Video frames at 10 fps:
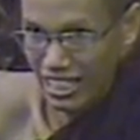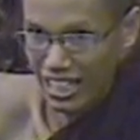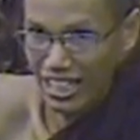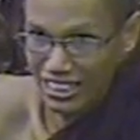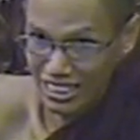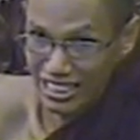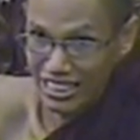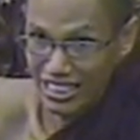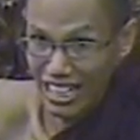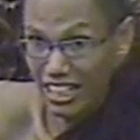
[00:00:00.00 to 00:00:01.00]
uh, uh, that
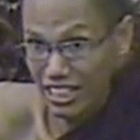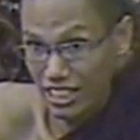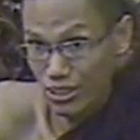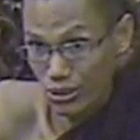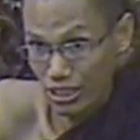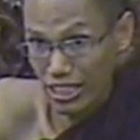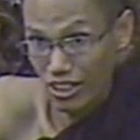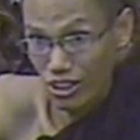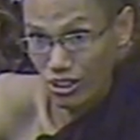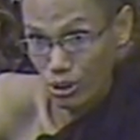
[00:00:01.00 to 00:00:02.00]
is I need to
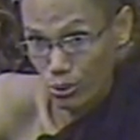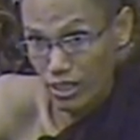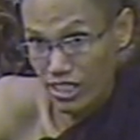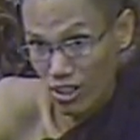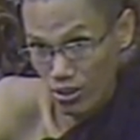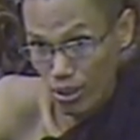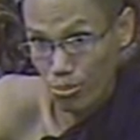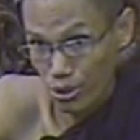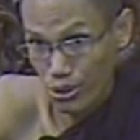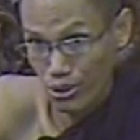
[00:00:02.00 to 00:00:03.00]
say, although without
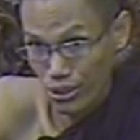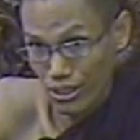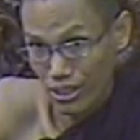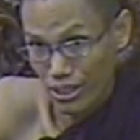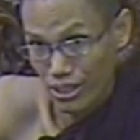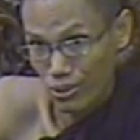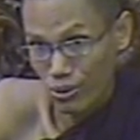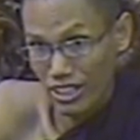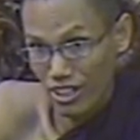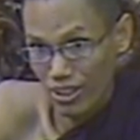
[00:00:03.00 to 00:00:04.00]
wrong view.
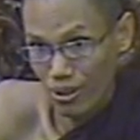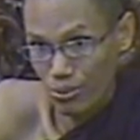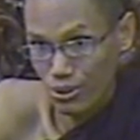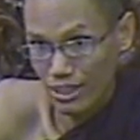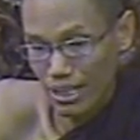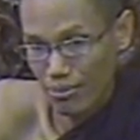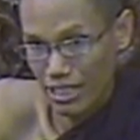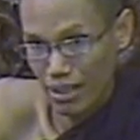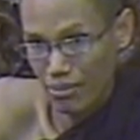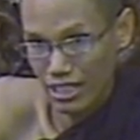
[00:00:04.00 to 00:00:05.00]
Without wrong view,
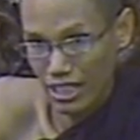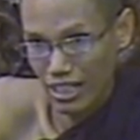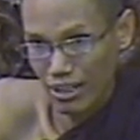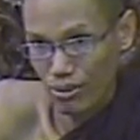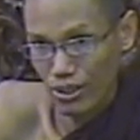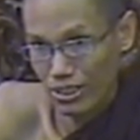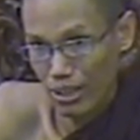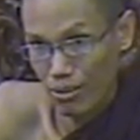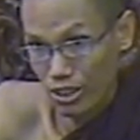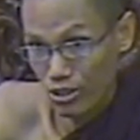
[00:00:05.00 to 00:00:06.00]
sometimes, uh, for
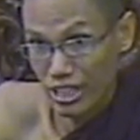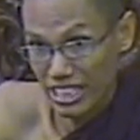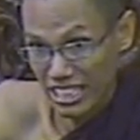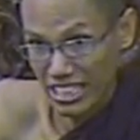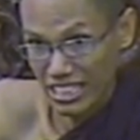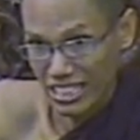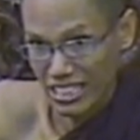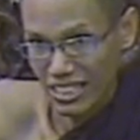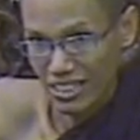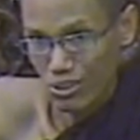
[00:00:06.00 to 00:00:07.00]
example, greed,
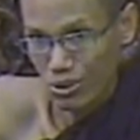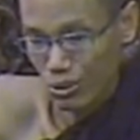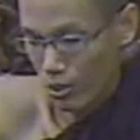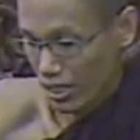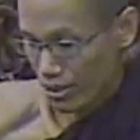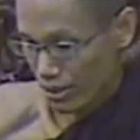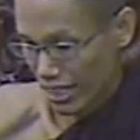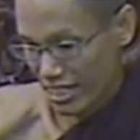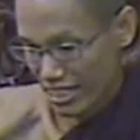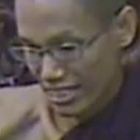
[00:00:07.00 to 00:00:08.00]
we want to
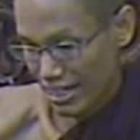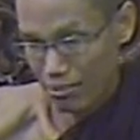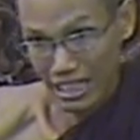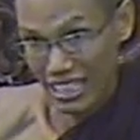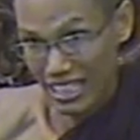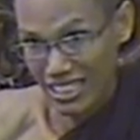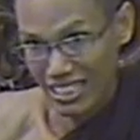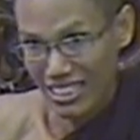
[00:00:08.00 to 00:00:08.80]
get something,